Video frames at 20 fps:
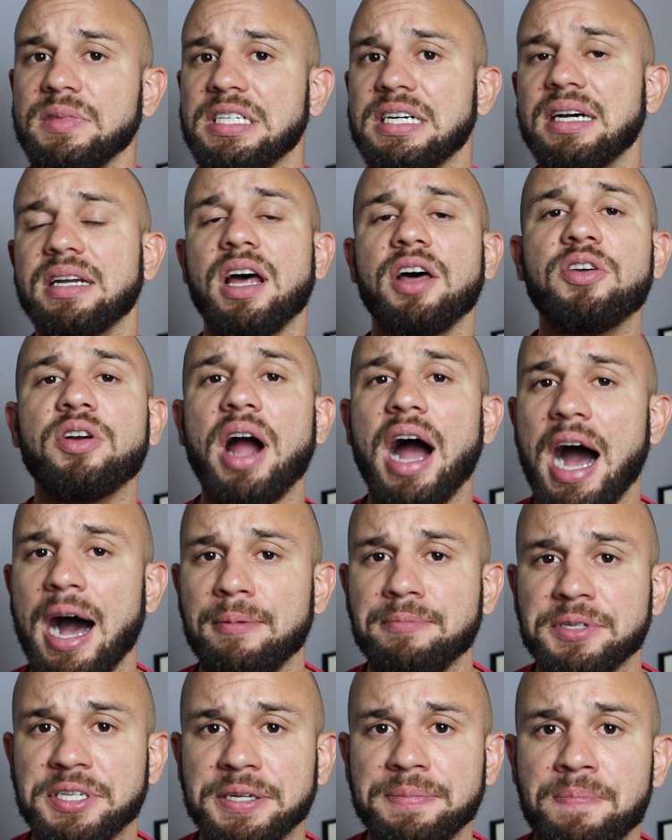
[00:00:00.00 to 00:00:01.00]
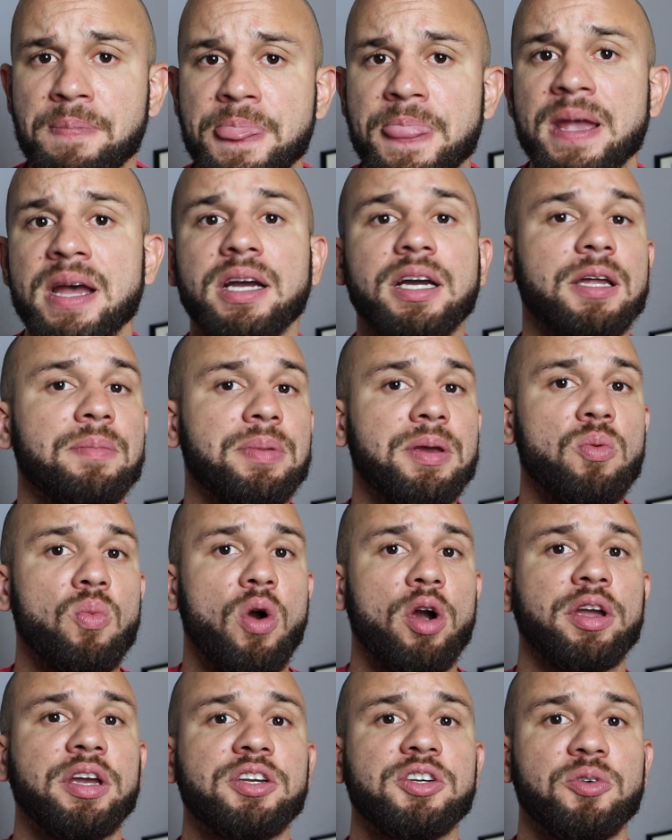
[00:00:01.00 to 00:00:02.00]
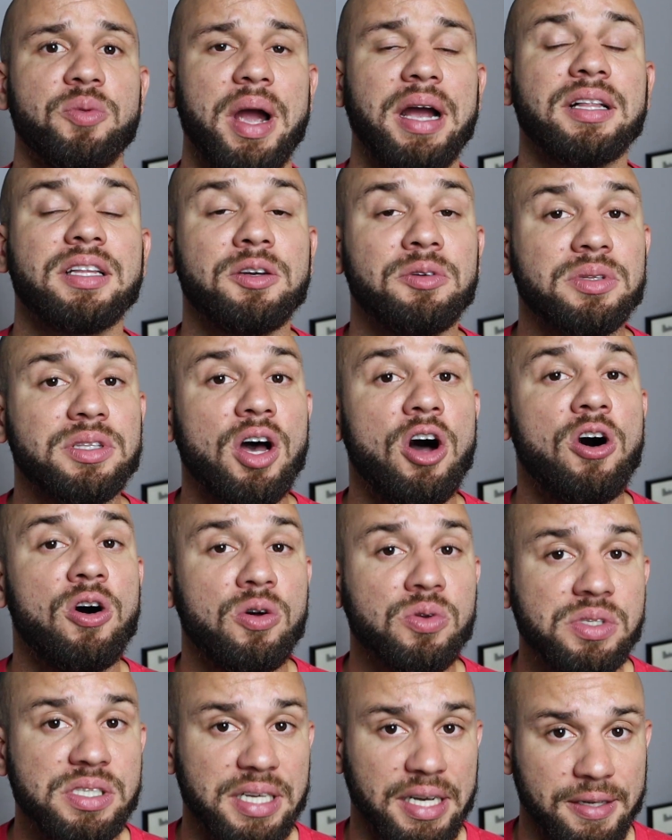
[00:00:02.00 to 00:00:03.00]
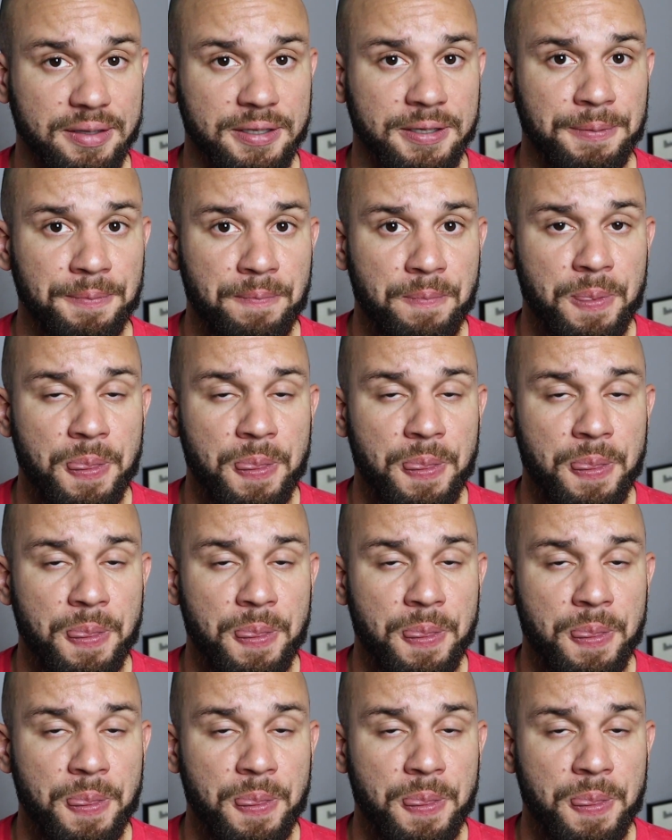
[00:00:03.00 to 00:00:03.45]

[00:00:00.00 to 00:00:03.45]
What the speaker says: Another option could be working directly with the wholesaler.